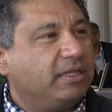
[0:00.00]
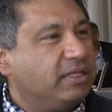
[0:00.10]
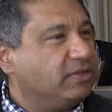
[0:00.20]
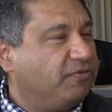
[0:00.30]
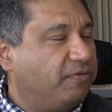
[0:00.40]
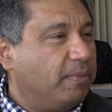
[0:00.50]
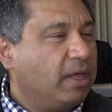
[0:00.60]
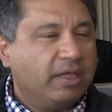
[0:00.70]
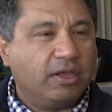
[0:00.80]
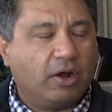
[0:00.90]
to these
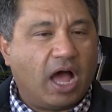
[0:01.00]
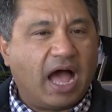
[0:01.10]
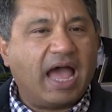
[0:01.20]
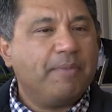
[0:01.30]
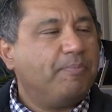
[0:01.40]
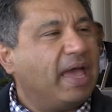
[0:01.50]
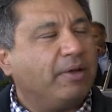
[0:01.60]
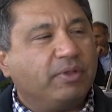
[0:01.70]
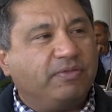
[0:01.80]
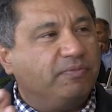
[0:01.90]
you know high
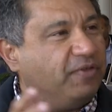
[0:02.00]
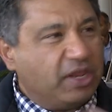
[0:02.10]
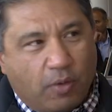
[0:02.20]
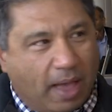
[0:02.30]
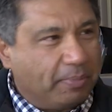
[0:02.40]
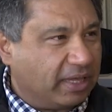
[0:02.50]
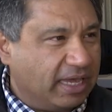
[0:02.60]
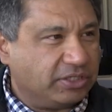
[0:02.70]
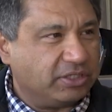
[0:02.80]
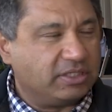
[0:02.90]
bandwidth video
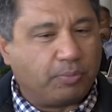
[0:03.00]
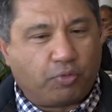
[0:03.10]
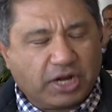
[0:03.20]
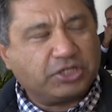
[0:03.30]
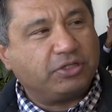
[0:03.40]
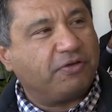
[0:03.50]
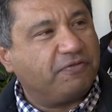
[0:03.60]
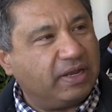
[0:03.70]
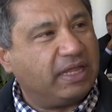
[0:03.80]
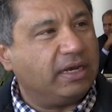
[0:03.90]
applications, the pressure they're
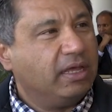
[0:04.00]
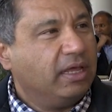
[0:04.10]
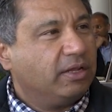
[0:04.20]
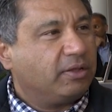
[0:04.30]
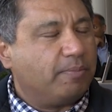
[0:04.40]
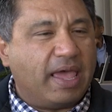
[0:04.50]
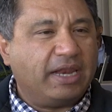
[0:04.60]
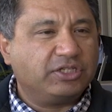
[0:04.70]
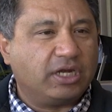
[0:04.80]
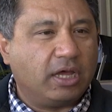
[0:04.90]
feeling
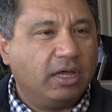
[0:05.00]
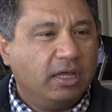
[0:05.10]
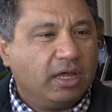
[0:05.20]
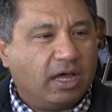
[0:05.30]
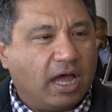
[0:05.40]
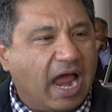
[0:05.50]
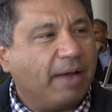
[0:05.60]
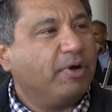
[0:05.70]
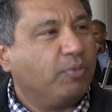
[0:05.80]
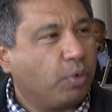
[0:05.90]
managing a, a
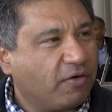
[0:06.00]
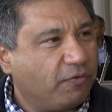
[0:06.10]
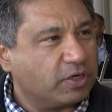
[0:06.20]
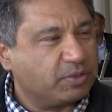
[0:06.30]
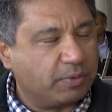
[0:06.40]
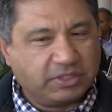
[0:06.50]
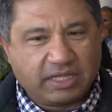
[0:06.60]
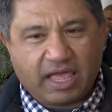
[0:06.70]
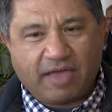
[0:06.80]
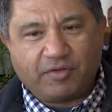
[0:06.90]
hybrid workforce where
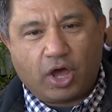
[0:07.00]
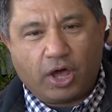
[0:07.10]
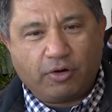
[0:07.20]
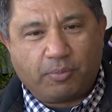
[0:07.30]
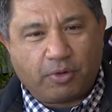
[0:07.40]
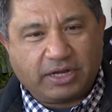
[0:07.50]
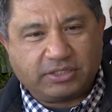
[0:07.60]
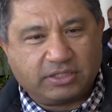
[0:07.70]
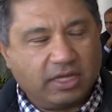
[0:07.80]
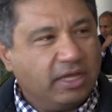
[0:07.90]
instead of having 100
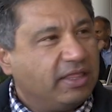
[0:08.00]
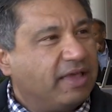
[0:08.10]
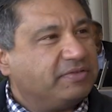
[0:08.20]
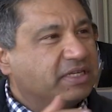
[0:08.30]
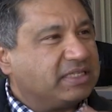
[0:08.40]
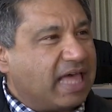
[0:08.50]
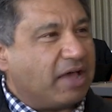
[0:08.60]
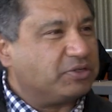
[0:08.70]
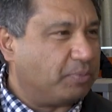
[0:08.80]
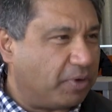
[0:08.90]
branches, they have
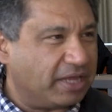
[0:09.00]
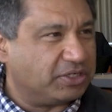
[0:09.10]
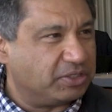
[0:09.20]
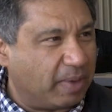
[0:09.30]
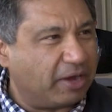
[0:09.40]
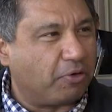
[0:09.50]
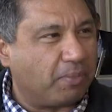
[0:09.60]
6,000 branches, micro